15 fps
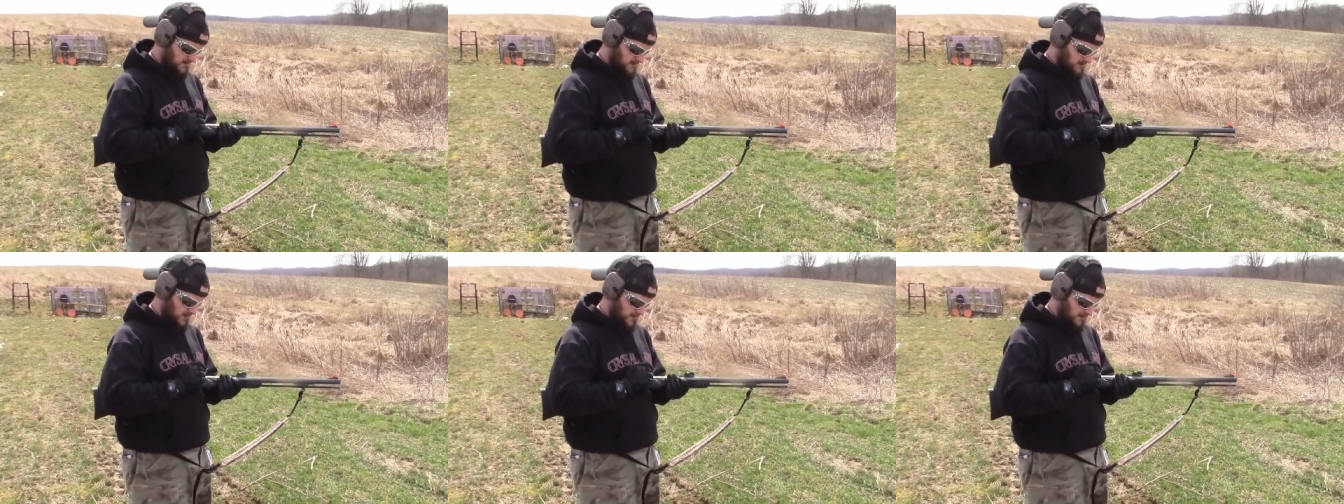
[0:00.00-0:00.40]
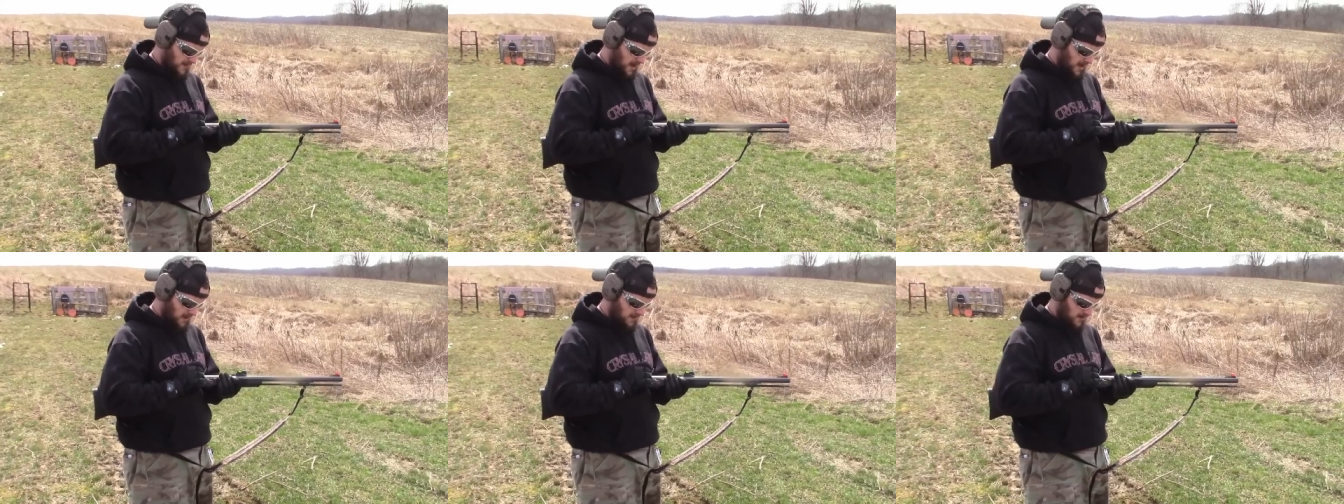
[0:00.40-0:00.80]
with
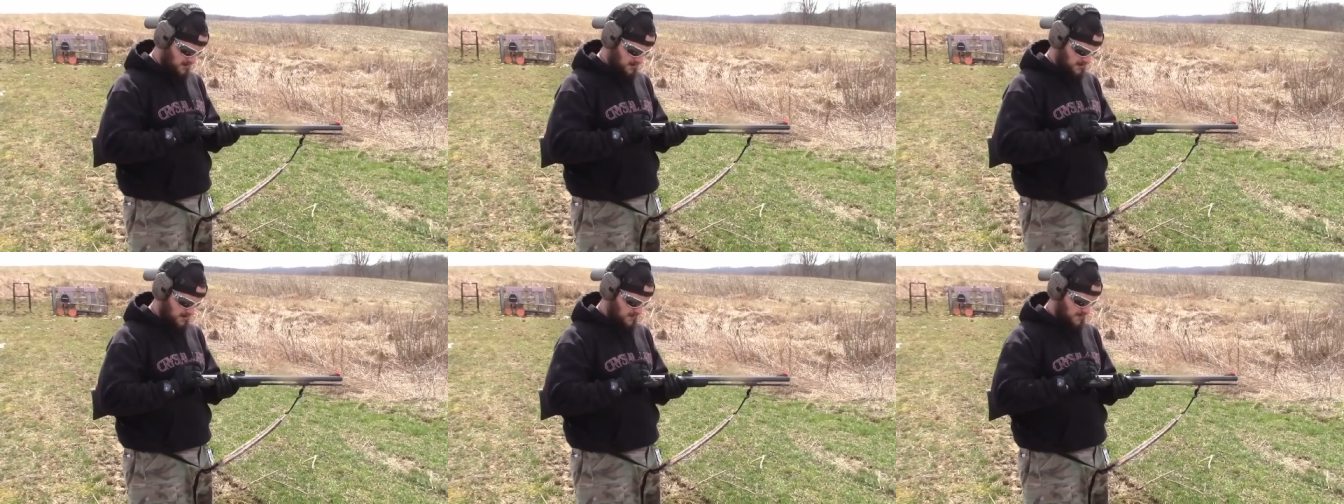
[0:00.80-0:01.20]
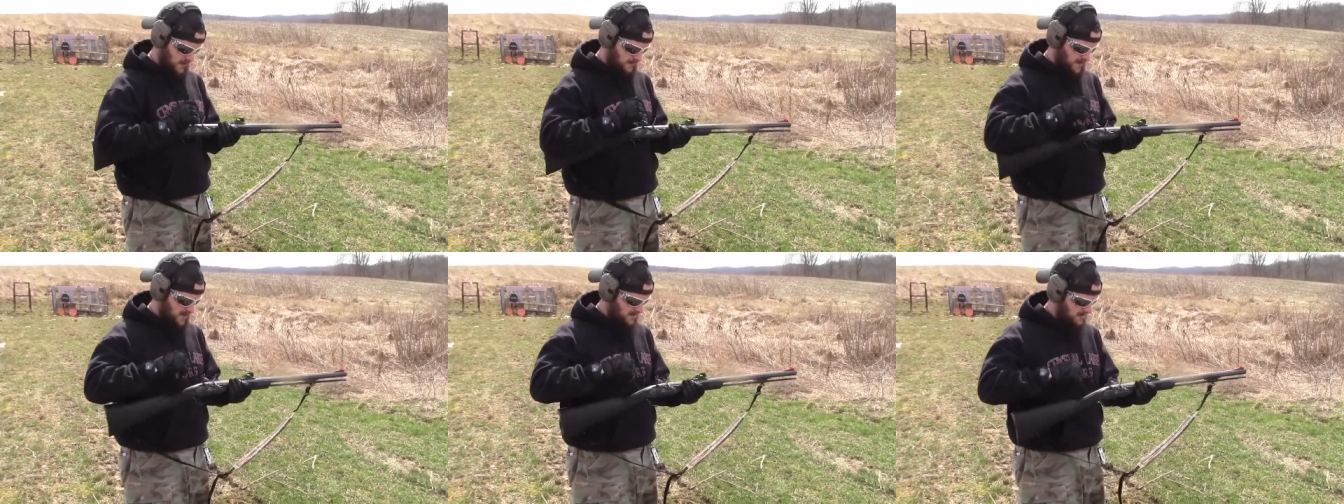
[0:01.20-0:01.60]
powder in my
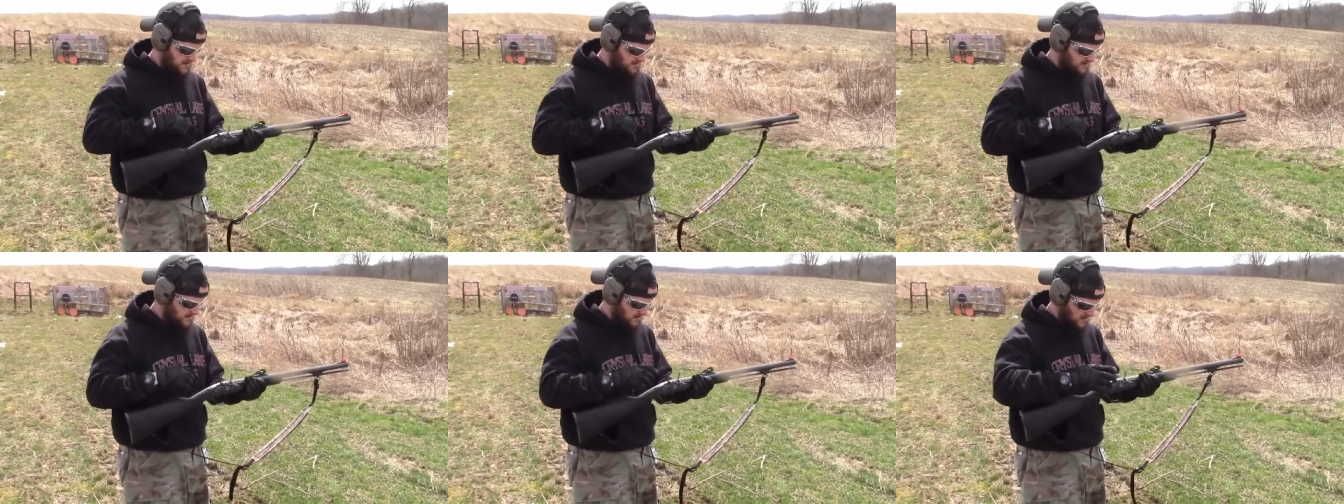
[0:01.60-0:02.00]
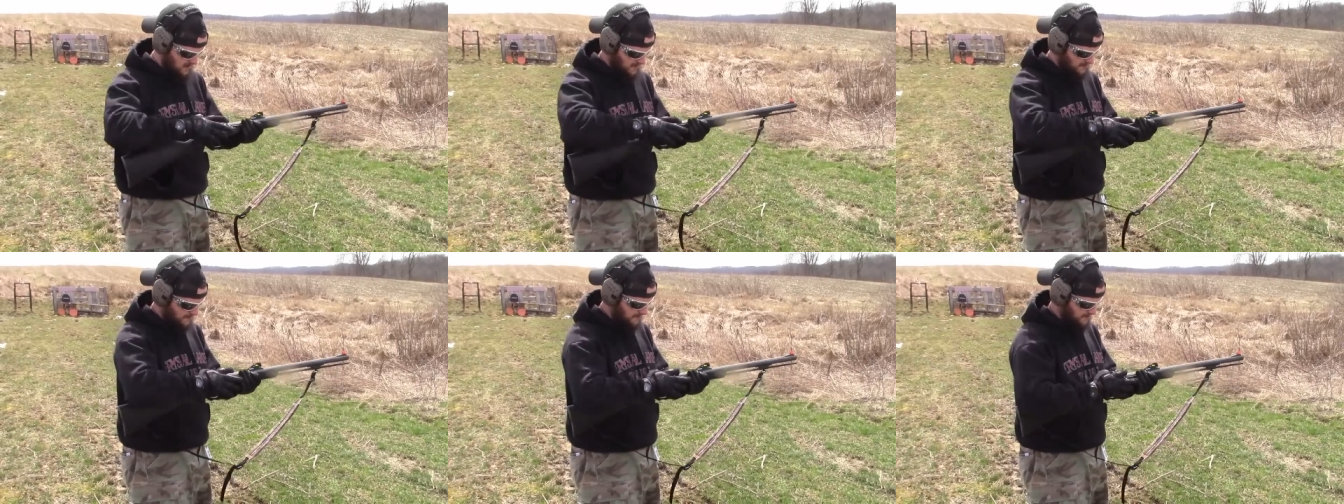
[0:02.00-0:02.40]
pen this
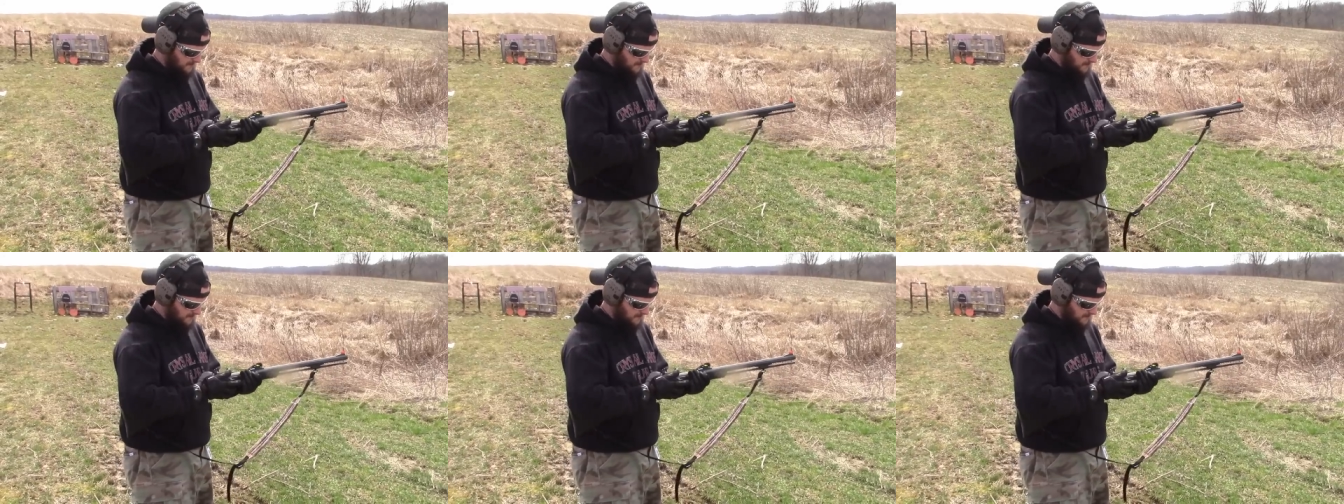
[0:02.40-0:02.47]
time.